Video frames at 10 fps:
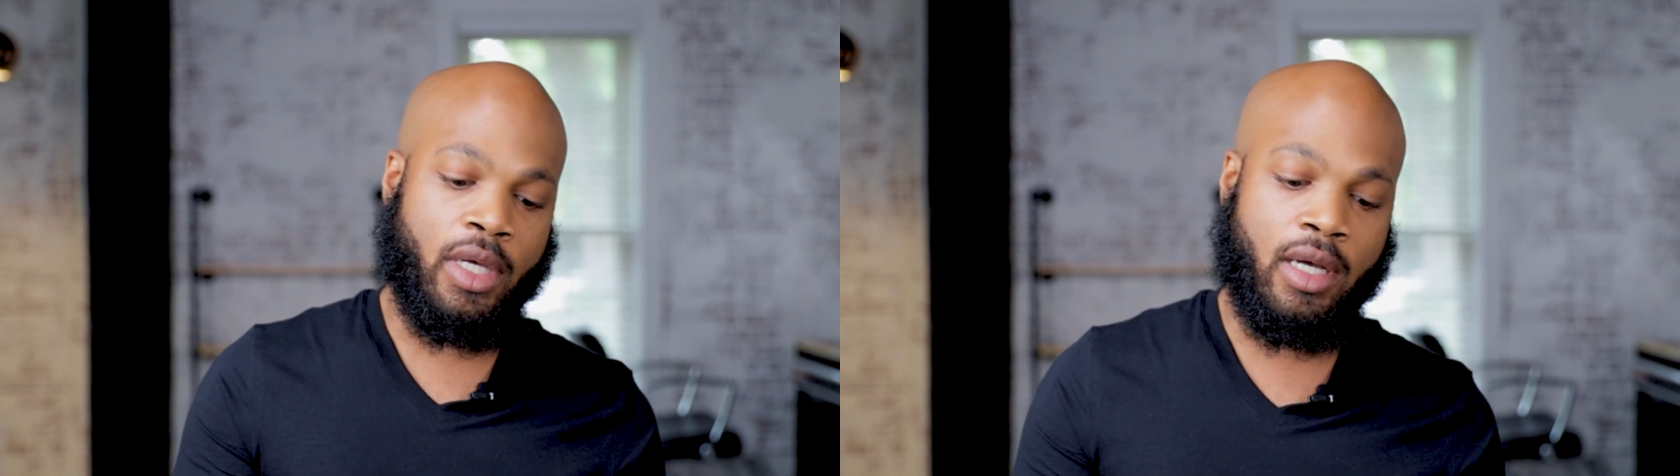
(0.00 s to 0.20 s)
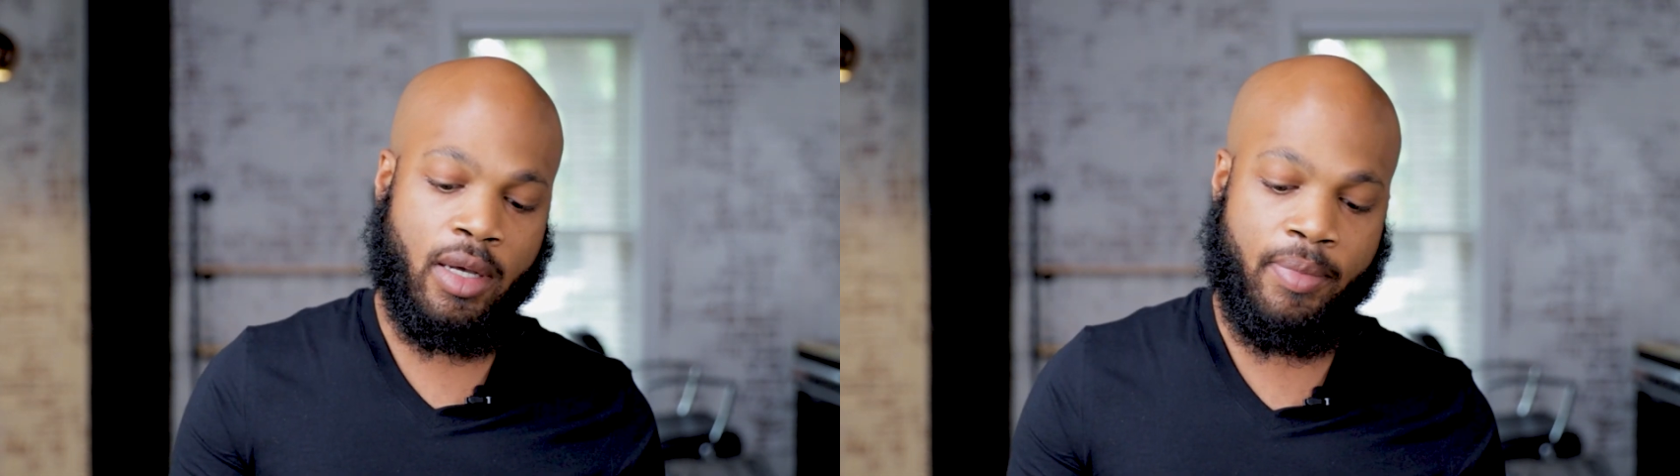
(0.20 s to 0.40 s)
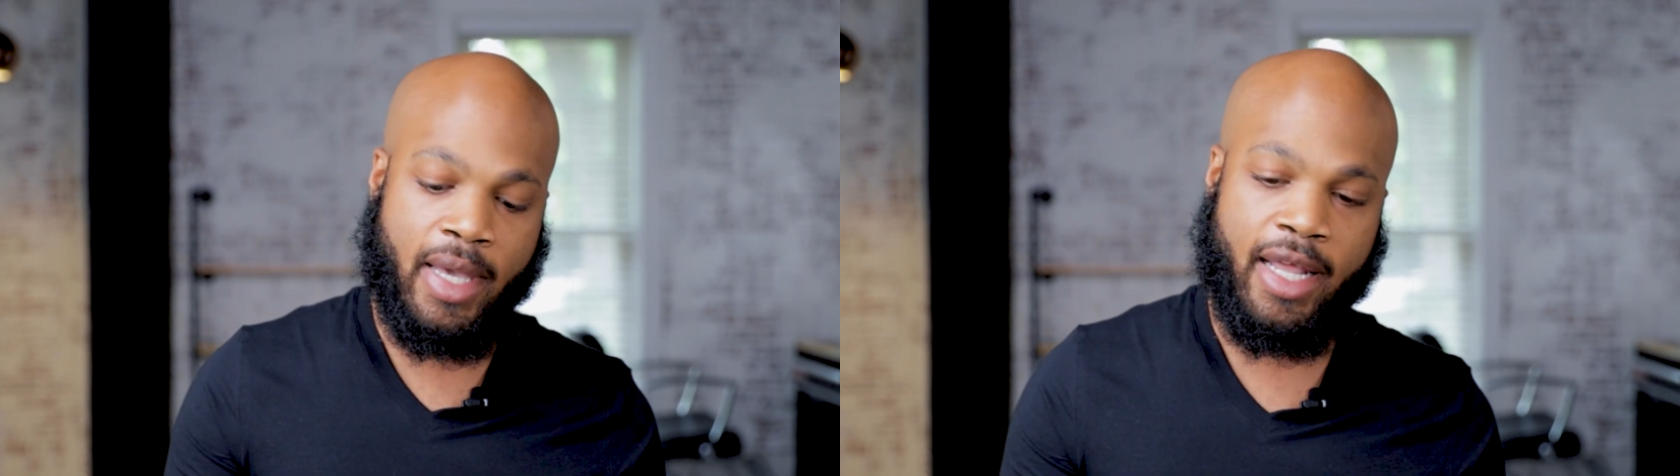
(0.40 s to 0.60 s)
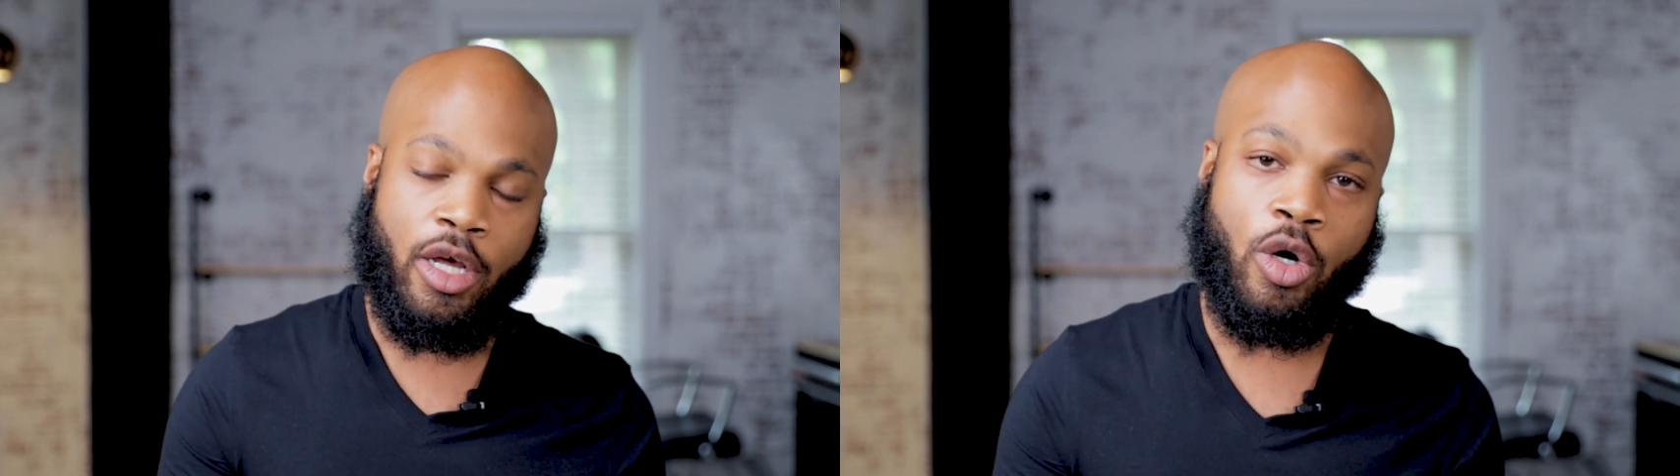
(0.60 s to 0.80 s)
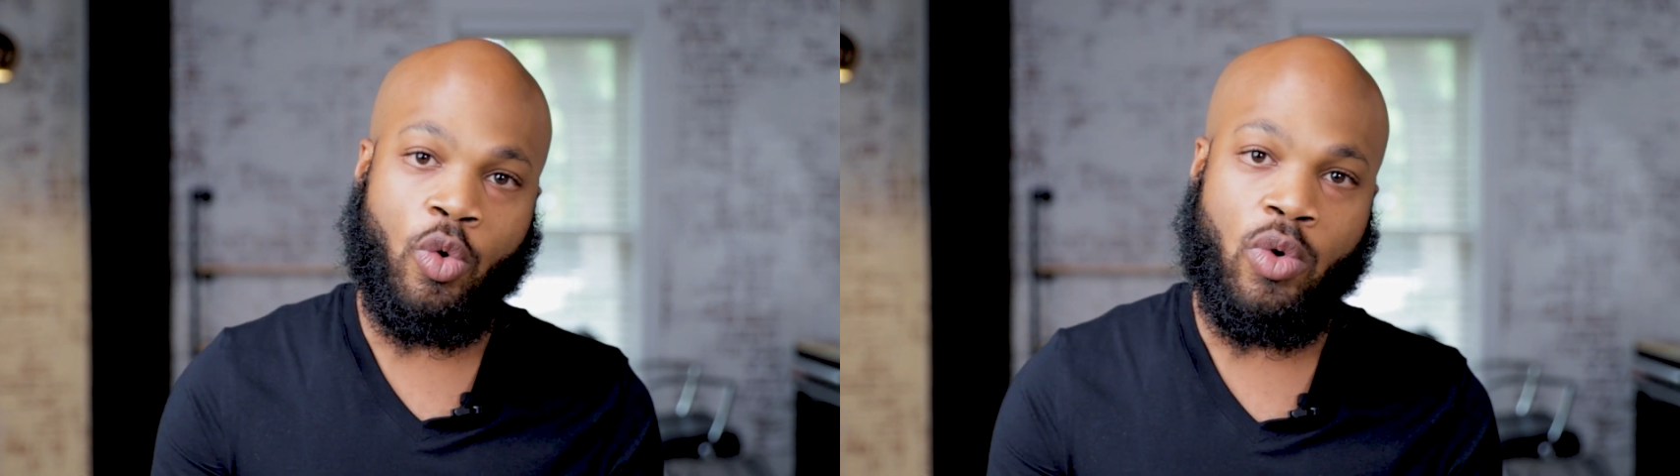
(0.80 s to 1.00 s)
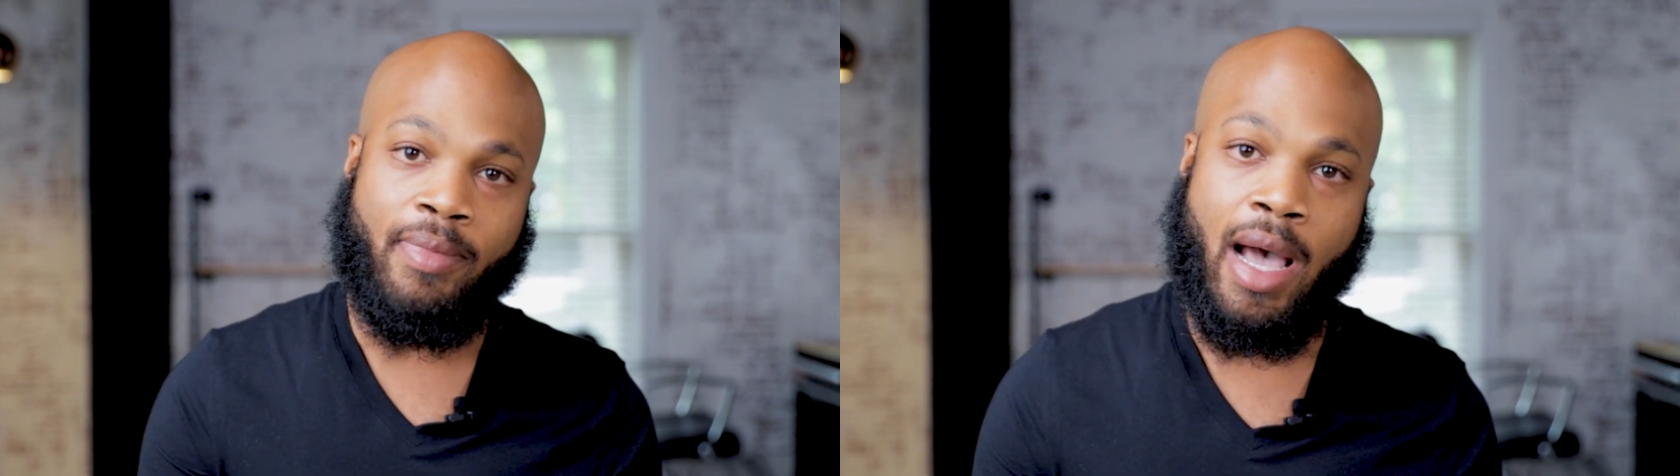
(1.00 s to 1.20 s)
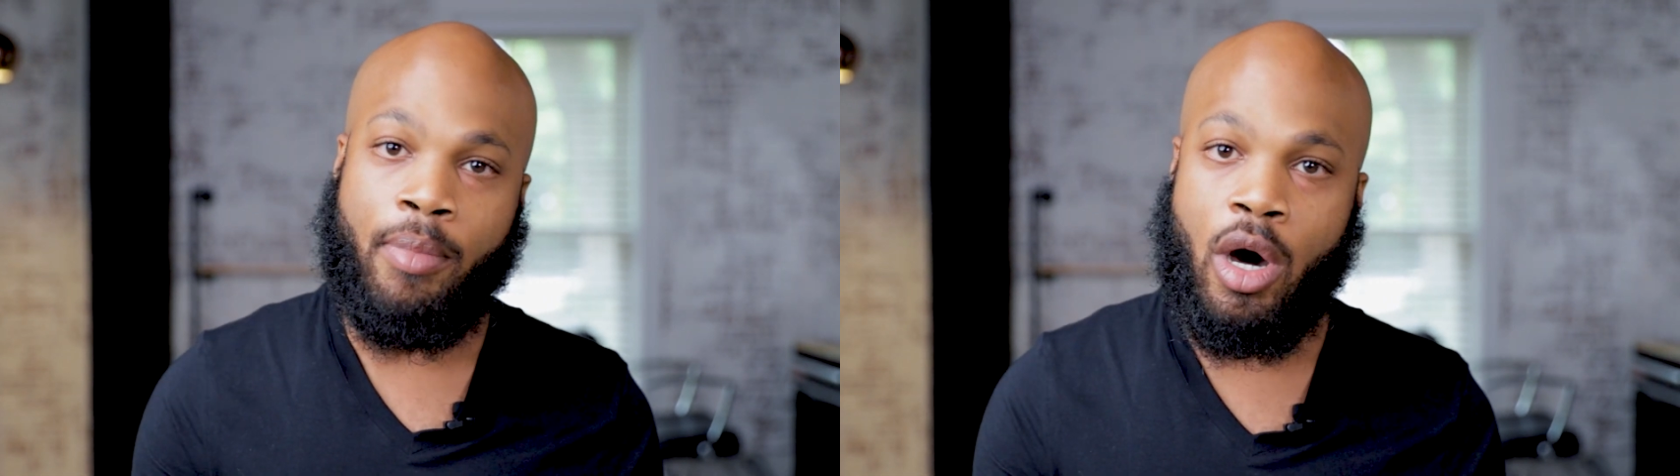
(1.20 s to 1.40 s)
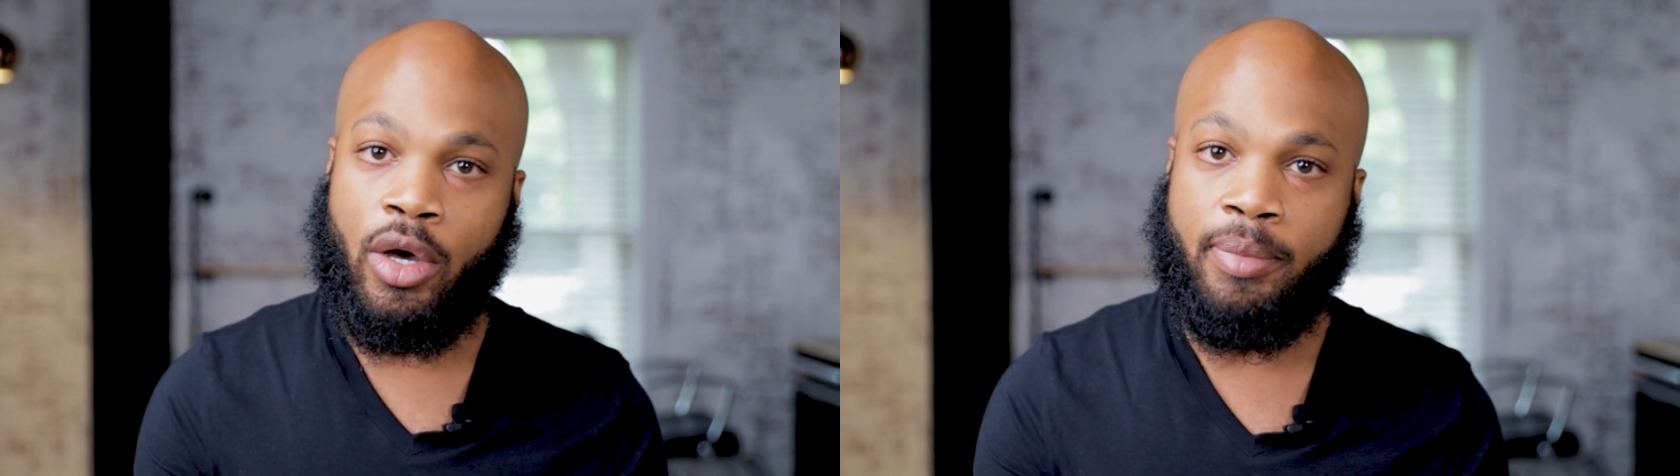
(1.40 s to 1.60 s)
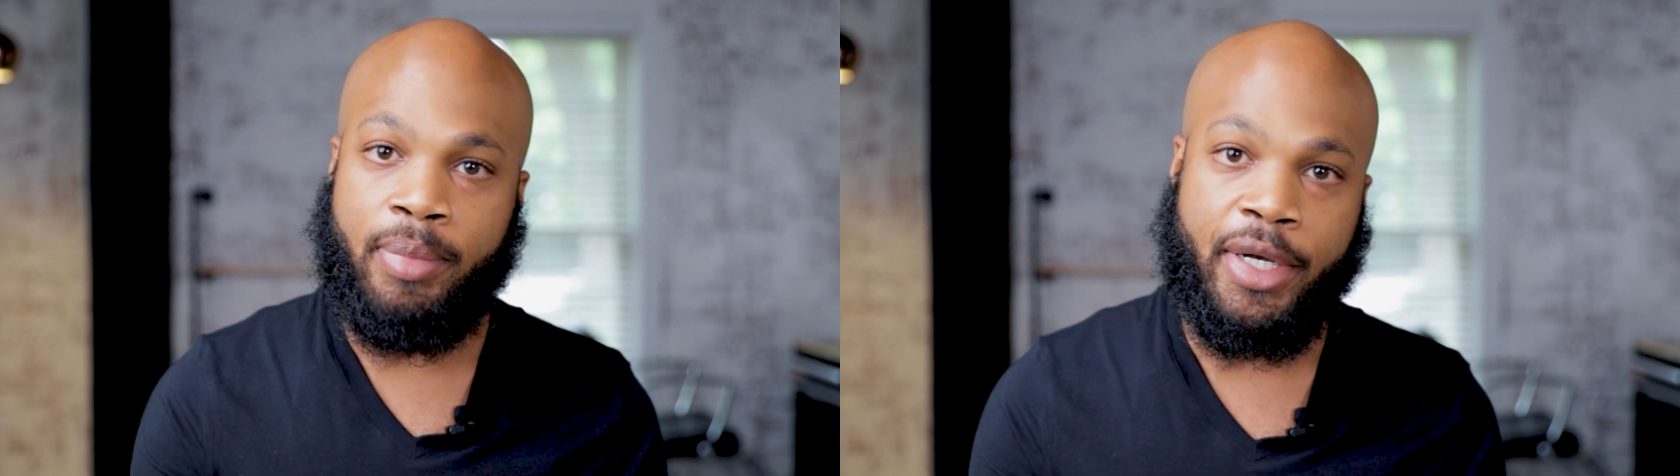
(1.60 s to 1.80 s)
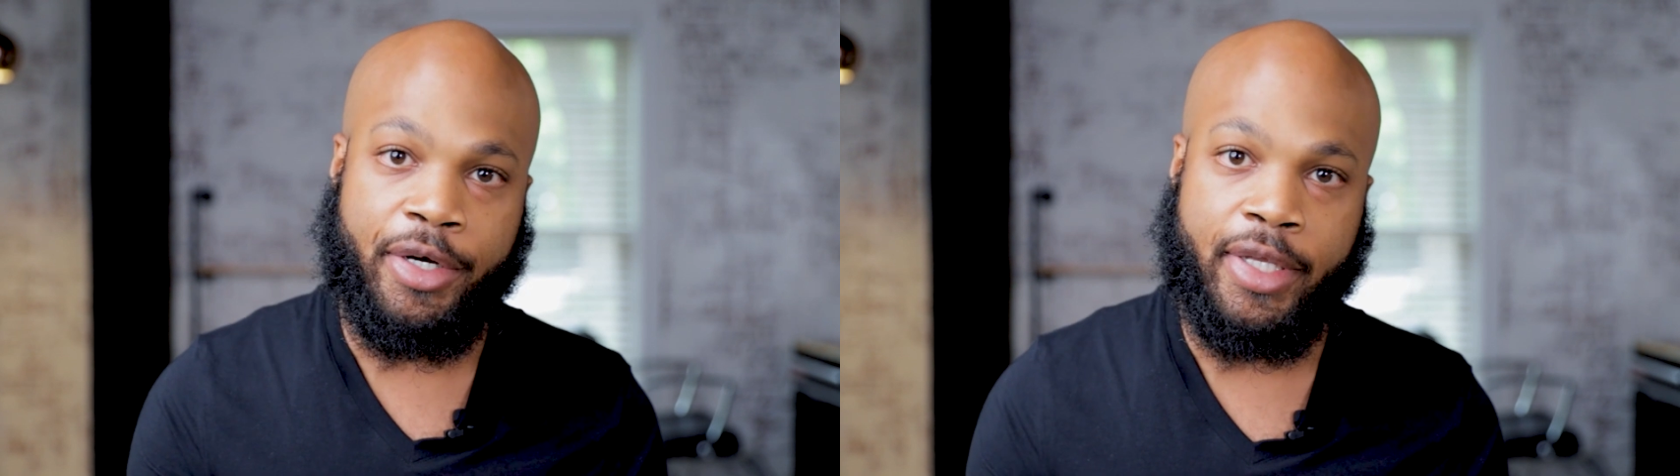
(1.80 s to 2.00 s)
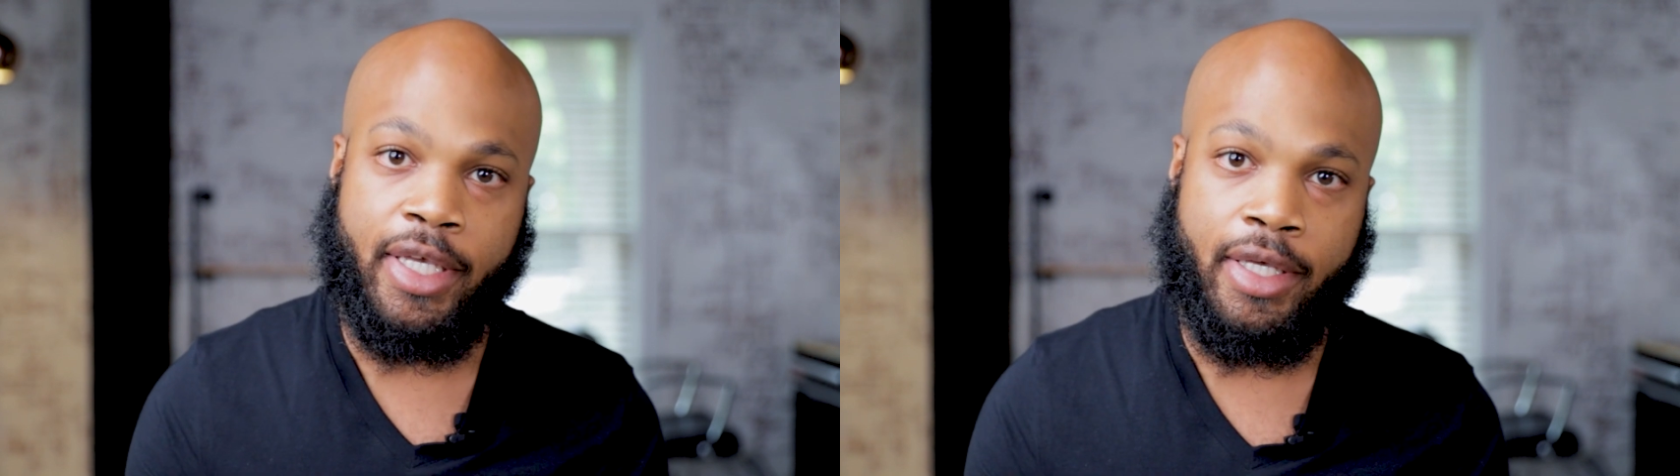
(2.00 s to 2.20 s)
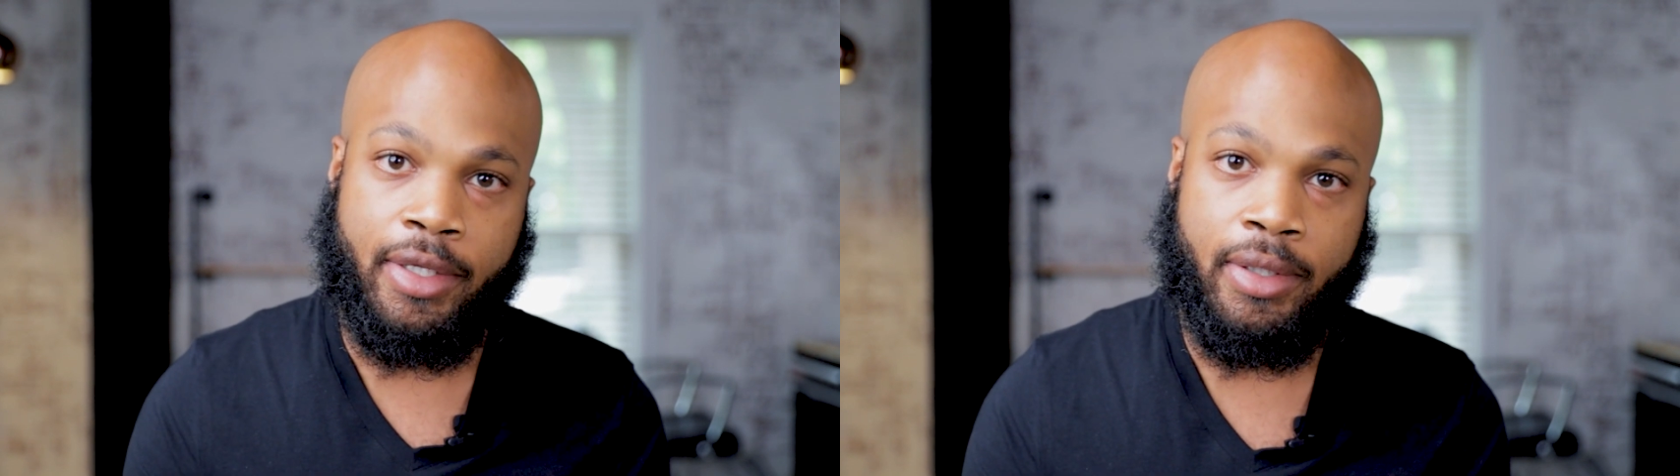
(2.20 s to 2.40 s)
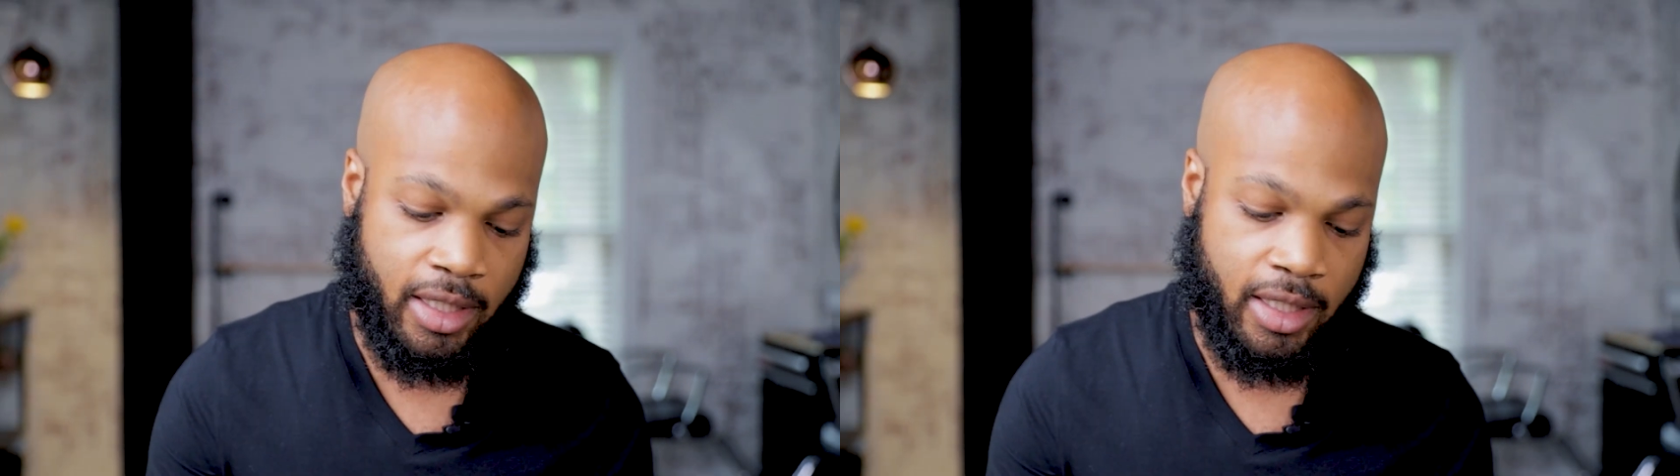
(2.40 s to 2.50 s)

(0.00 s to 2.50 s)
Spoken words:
at home with my bald and beard kit